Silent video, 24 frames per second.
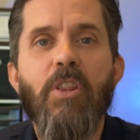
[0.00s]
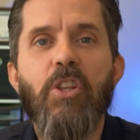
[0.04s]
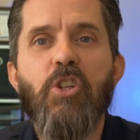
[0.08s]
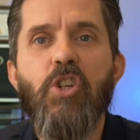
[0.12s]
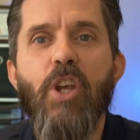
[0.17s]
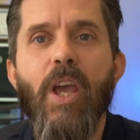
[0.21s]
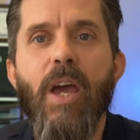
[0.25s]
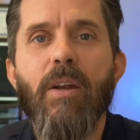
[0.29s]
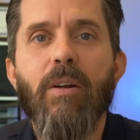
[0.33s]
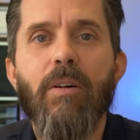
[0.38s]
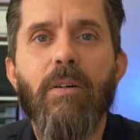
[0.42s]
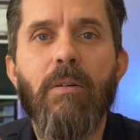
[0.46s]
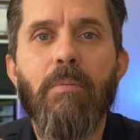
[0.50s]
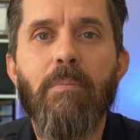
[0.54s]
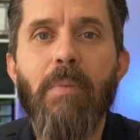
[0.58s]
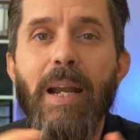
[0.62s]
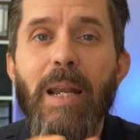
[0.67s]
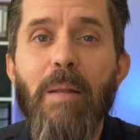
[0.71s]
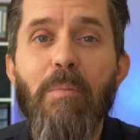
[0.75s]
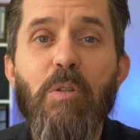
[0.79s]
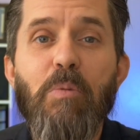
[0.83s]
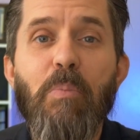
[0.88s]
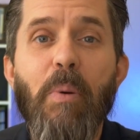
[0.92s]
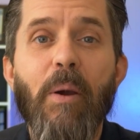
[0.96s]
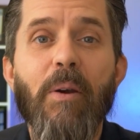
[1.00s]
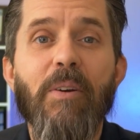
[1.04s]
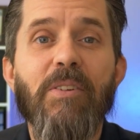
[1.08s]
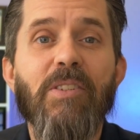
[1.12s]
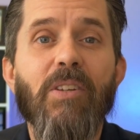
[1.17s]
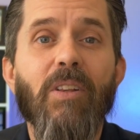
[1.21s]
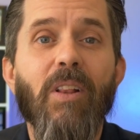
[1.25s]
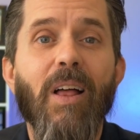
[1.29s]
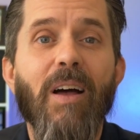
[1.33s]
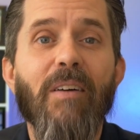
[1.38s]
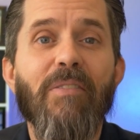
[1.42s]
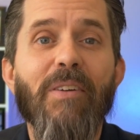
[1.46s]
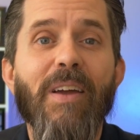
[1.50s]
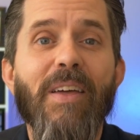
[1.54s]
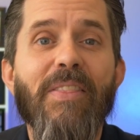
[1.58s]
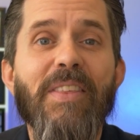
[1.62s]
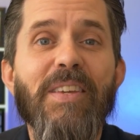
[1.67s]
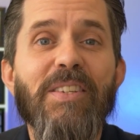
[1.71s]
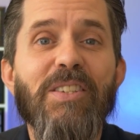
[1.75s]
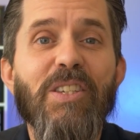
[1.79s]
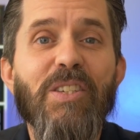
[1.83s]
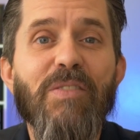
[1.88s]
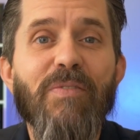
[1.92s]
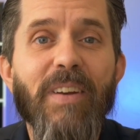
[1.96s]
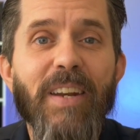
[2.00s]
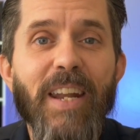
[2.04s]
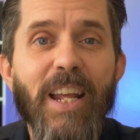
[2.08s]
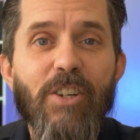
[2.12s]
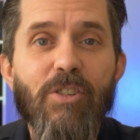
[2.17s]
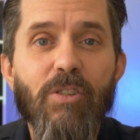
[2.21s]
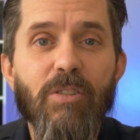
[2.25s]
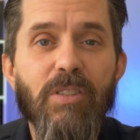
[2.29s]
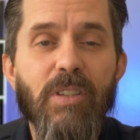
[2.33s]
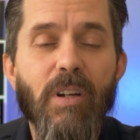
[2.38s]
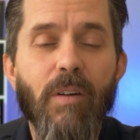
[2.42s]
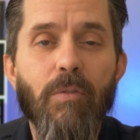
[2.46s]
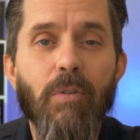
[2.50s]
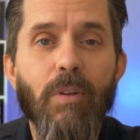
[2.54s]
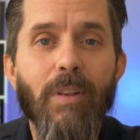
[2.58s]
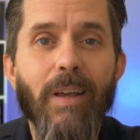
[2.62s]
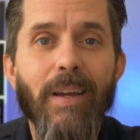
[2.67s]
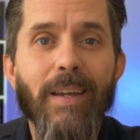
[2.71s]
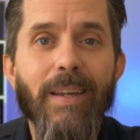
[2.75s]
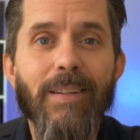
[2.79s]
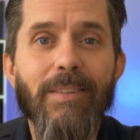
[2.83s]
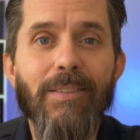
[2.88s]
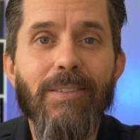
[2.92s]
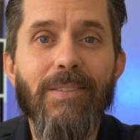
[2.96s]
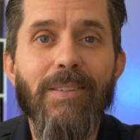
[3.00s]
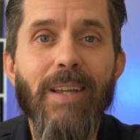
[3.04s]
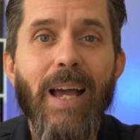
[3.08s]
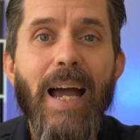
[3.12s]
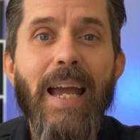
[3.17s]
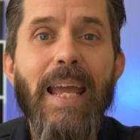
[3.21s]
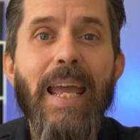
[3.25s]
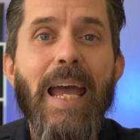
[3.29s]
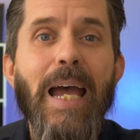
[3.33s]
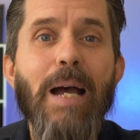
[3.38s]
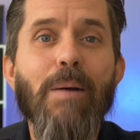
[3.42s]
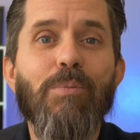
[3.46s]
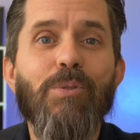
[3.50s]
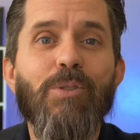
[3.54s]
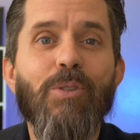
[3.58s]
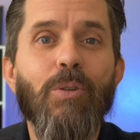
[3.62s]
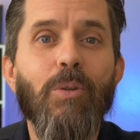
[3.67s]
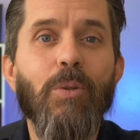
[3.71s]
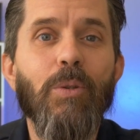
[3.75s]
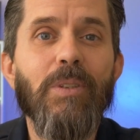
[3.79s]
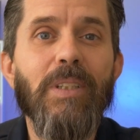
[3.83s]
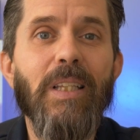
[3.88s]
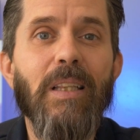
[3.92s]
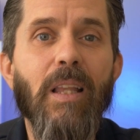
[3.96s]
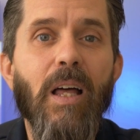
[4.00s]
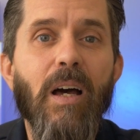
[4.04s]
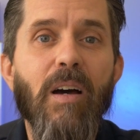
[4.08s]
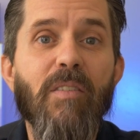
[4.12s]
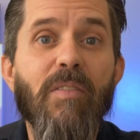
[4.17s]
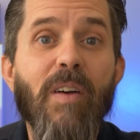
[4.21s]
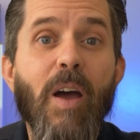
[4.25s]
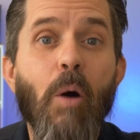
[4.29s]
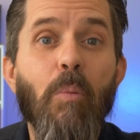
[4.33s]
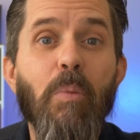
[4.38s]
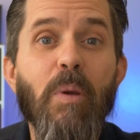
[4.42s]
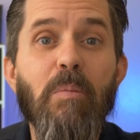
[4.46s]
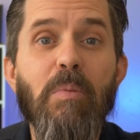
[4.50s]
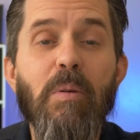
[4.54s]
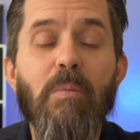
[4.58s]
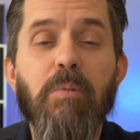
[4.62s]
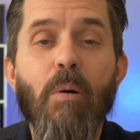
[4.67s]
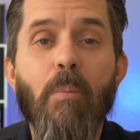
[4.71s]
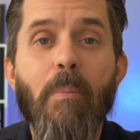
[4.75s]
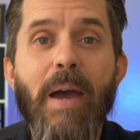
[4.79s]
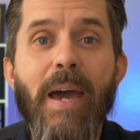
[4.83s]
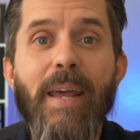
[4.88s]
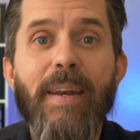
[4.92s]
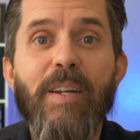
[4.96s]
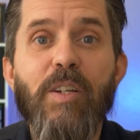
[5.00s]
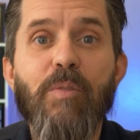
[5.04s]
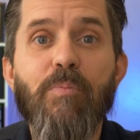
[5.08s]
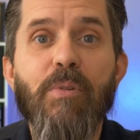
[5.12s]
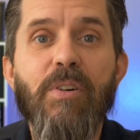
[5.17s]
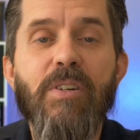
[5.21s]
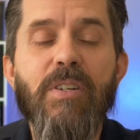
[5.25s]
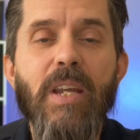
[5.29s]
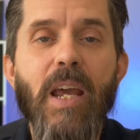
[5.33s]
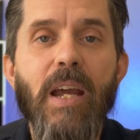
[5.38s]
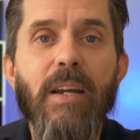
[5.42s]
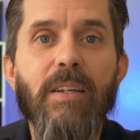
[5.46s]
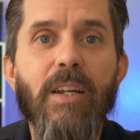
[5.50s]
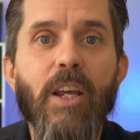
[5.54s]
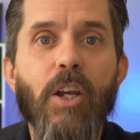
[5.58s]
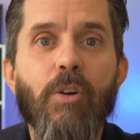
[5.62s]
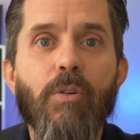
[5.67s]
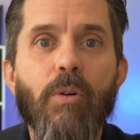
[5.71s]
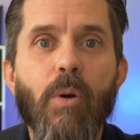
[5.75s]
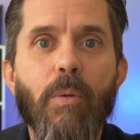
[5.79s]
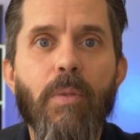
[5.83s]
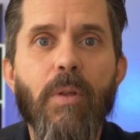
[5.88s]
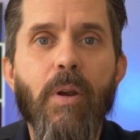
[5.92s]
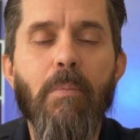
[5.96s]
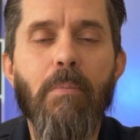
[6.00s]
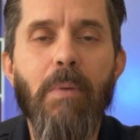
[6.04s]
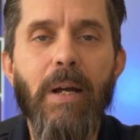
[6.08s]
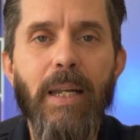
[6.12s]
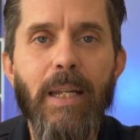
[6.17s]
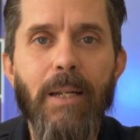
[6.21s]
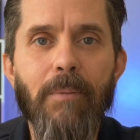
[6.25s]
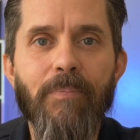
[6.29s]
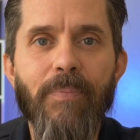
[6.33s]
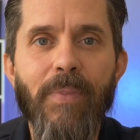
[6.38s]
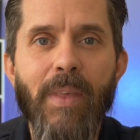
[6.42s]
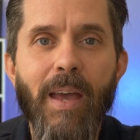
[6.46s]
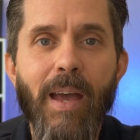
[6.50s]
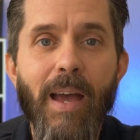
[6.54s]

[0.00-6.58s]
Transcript: to the channel. My name is Paris Cluff and this is Financial Self-Reliance. I absolutely love helping people manage, protect, and grow their money.